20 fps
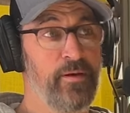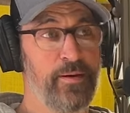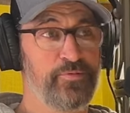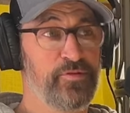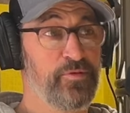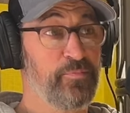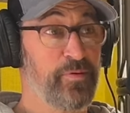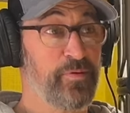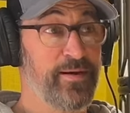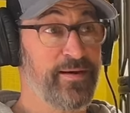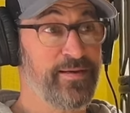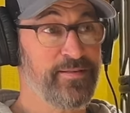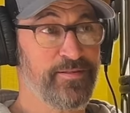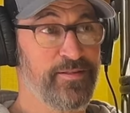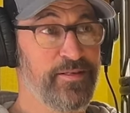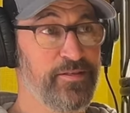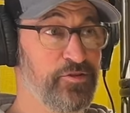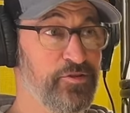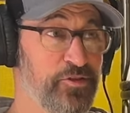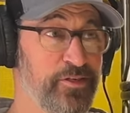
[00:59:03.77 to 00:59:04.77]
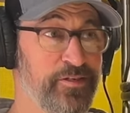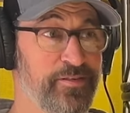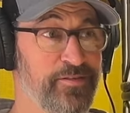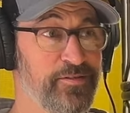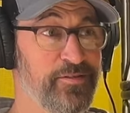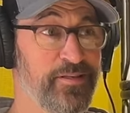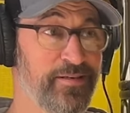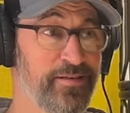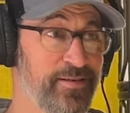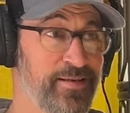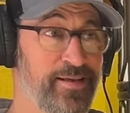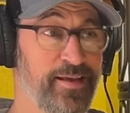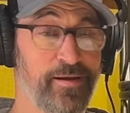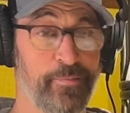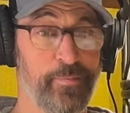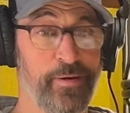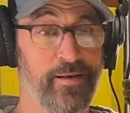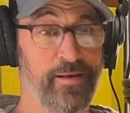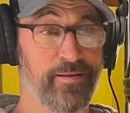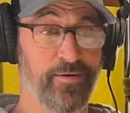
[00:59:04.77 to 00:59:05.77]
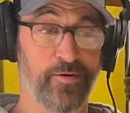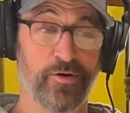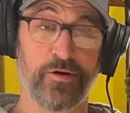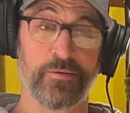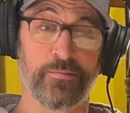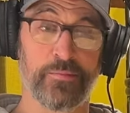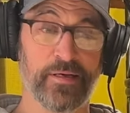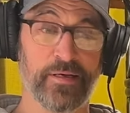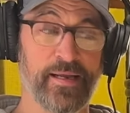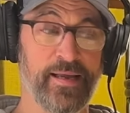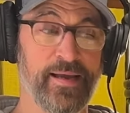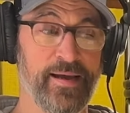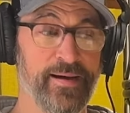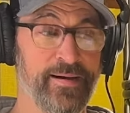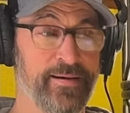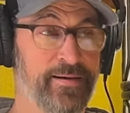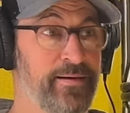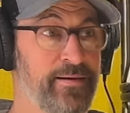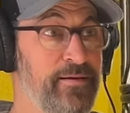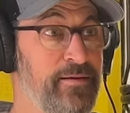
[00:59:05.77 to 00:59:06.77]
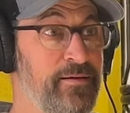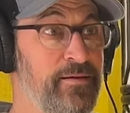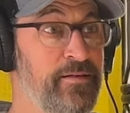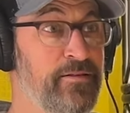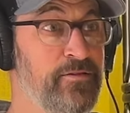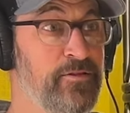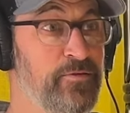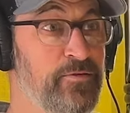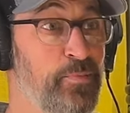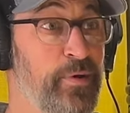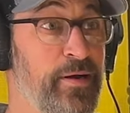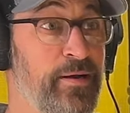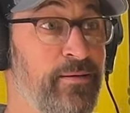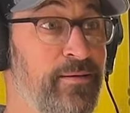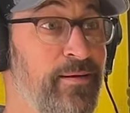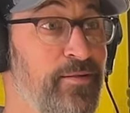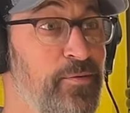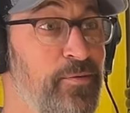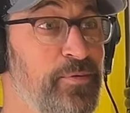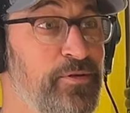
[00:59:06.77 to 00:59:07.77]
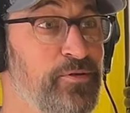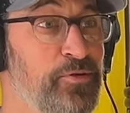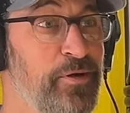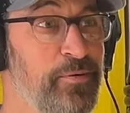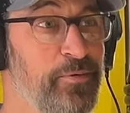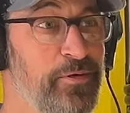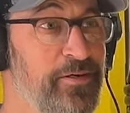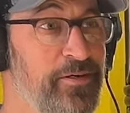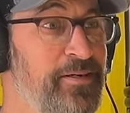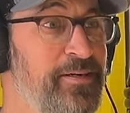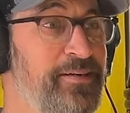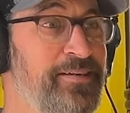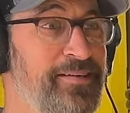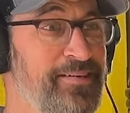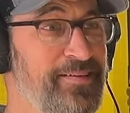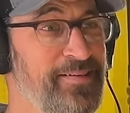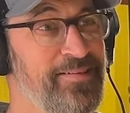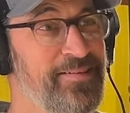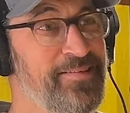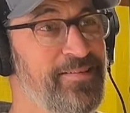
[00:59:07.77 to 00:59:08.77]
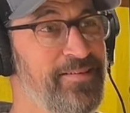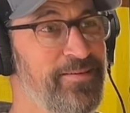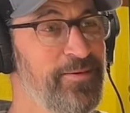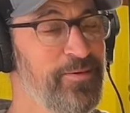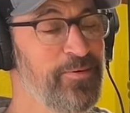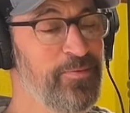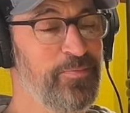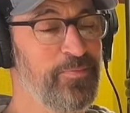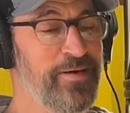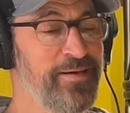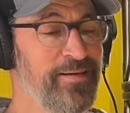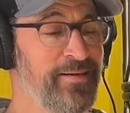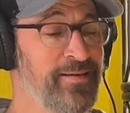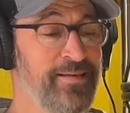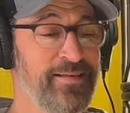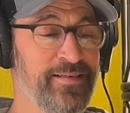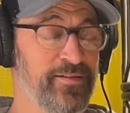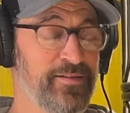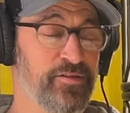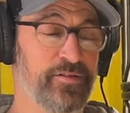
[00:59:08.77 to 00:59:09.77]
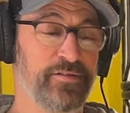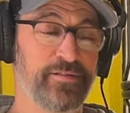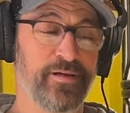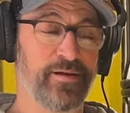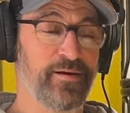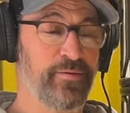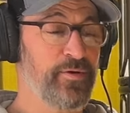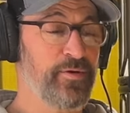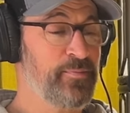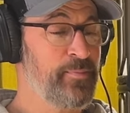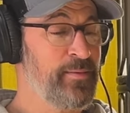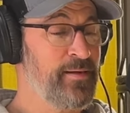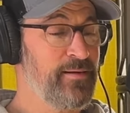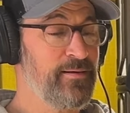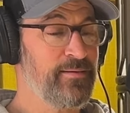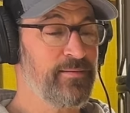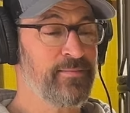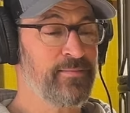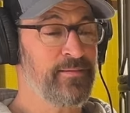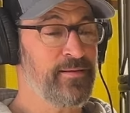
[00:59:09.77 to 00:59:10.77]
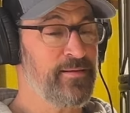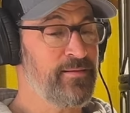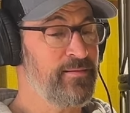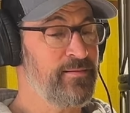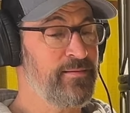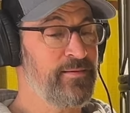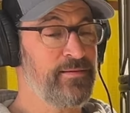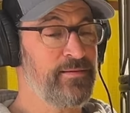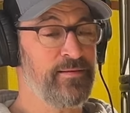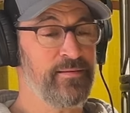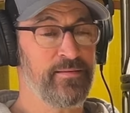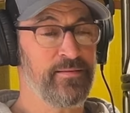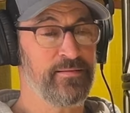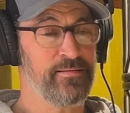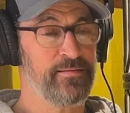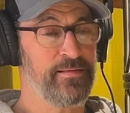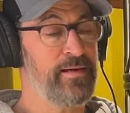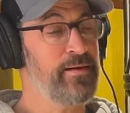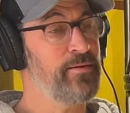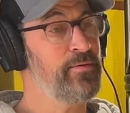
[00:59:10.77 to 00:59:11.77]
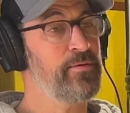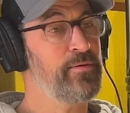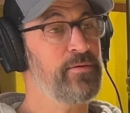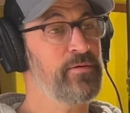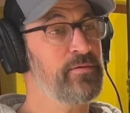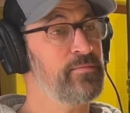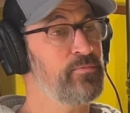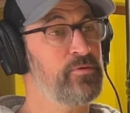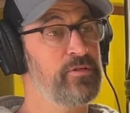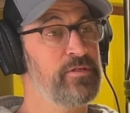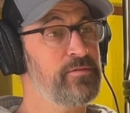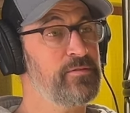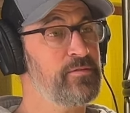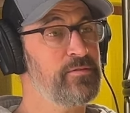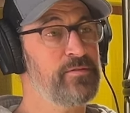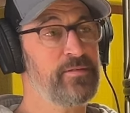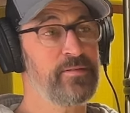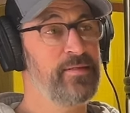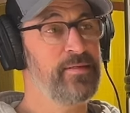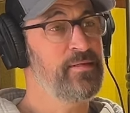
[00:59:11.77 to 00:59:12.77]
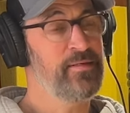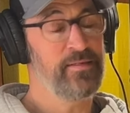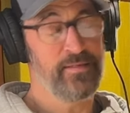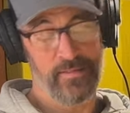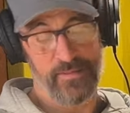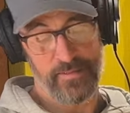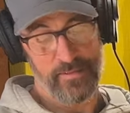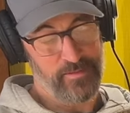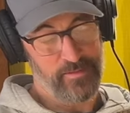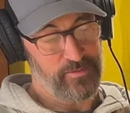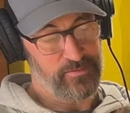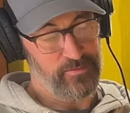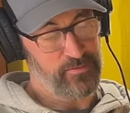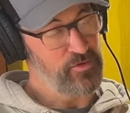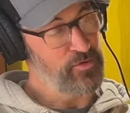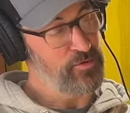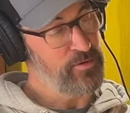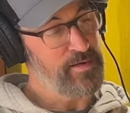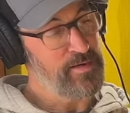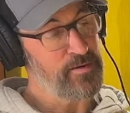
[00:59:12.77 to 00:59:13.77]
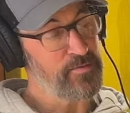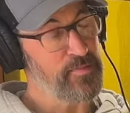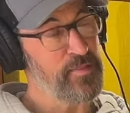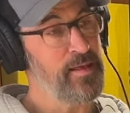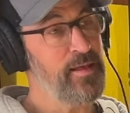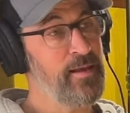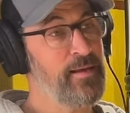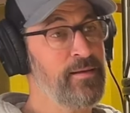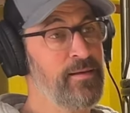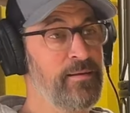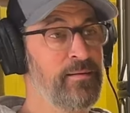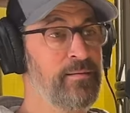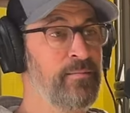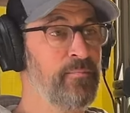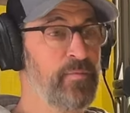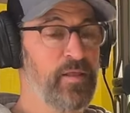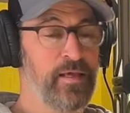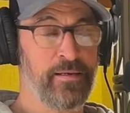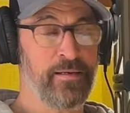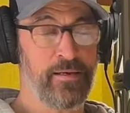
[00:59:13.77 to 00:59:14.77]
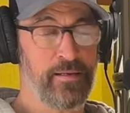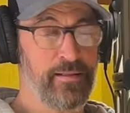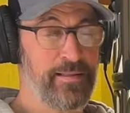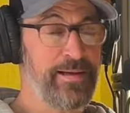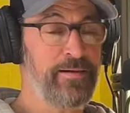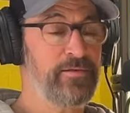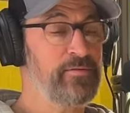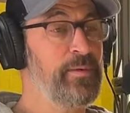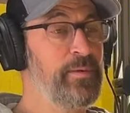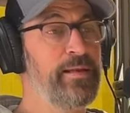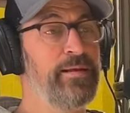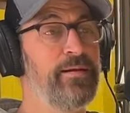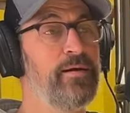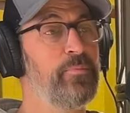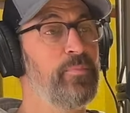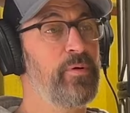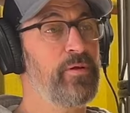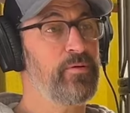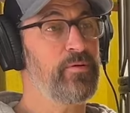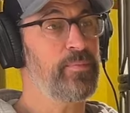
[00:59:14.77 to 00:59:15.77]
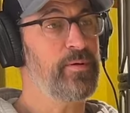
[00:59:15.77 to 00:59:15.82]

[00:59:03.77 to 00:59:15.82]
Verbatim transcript: I'm surprised that she just didn't kick me to the curb. I'm like, get out of here. You're just bringing nothing but trouble, you know, but she stuck with me and, and, uh, now we're just doing our thing and, and it allows me to help other